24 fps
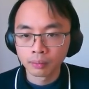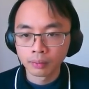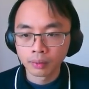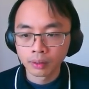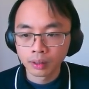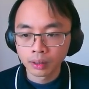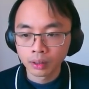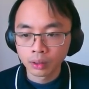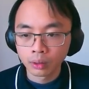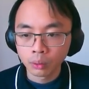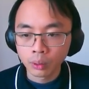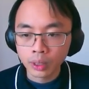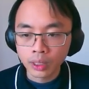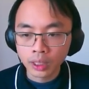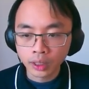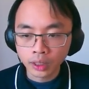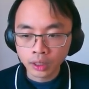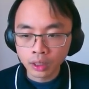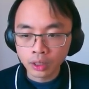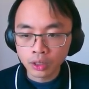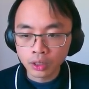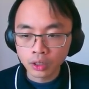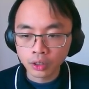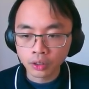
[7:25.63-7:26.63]
which I
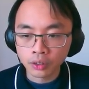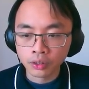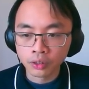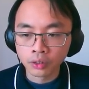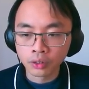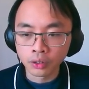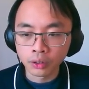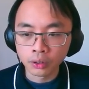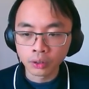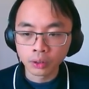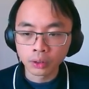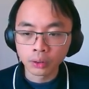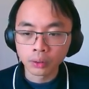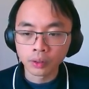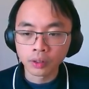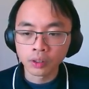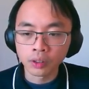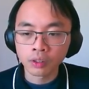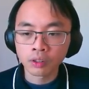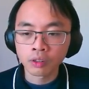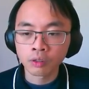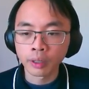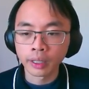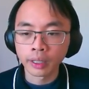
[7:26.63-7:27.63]
could just do
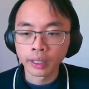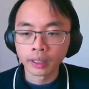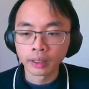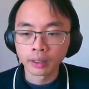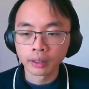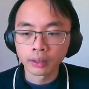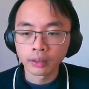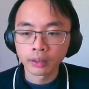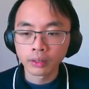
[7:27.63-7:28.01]
strings.